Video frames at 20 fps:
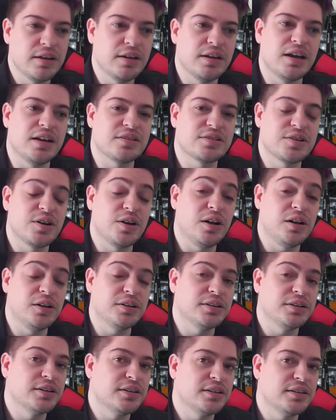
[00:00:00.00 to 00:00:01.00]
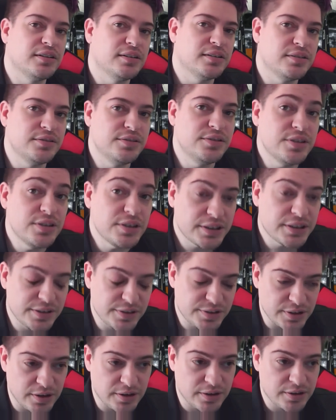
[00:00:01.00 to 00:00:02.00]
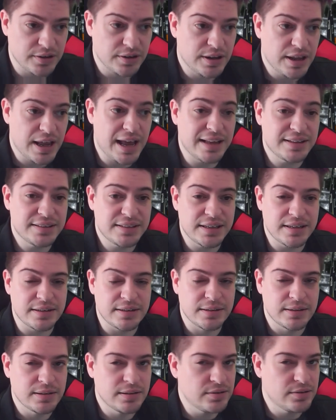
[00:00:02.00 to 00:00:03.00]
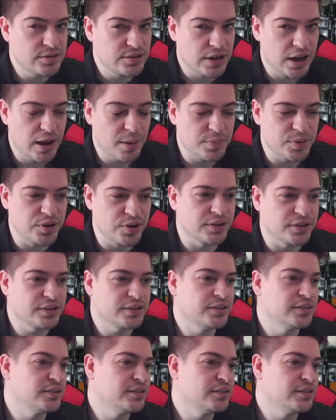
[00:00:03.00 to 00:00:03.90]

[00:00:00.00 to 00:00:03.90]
It's called Nookazon, as in Tom Nook.